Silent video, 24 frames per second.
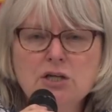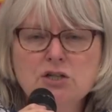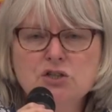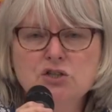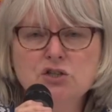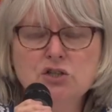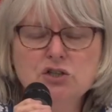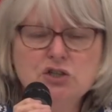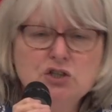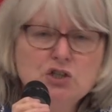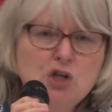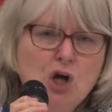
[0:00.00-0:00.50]

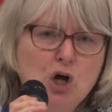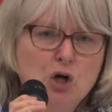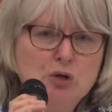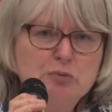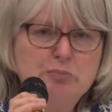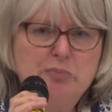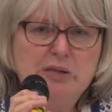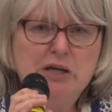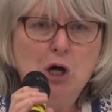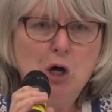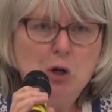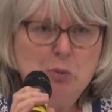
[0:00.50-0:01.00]
should
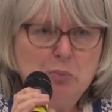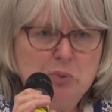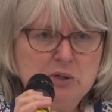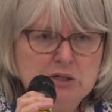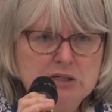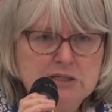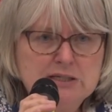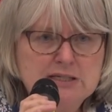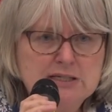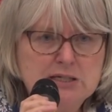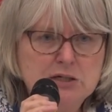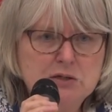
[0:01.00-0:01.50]
not be
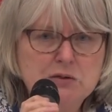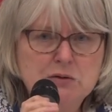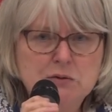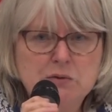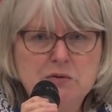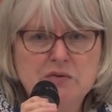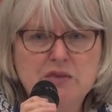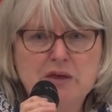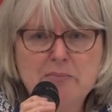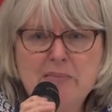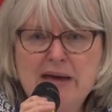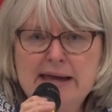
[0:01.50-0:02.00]
open to
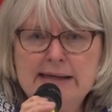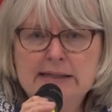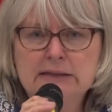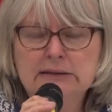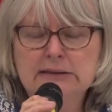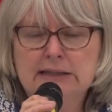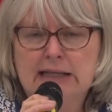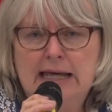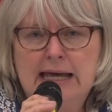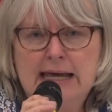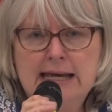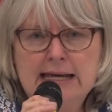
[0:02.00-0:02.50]
the
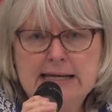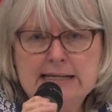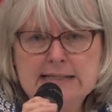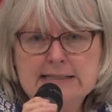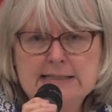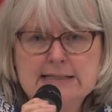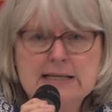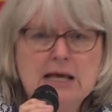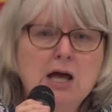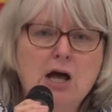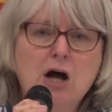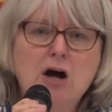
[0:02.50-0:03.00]
male
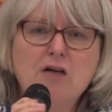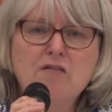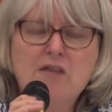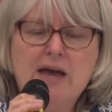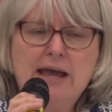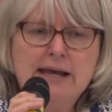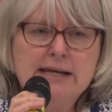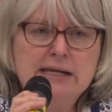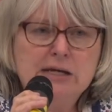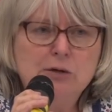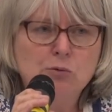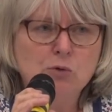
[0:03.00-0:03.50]
gaze of
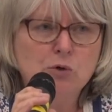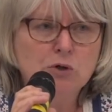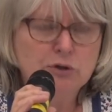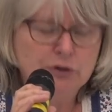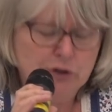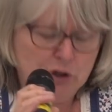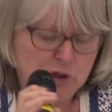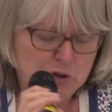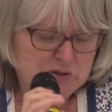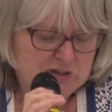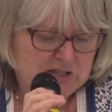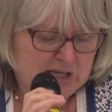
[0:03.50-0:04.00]
anyone
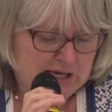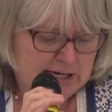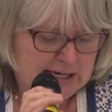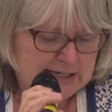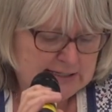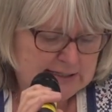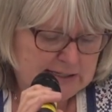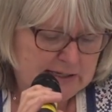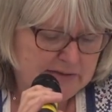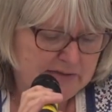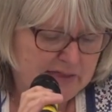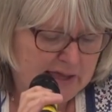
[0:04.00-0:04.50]
who
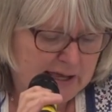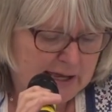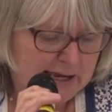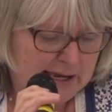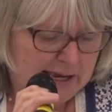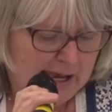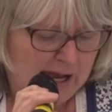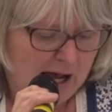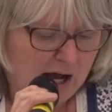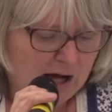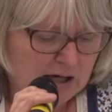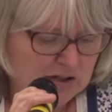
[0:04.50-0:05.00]
says that
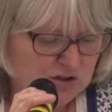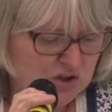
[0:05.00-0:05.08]
they are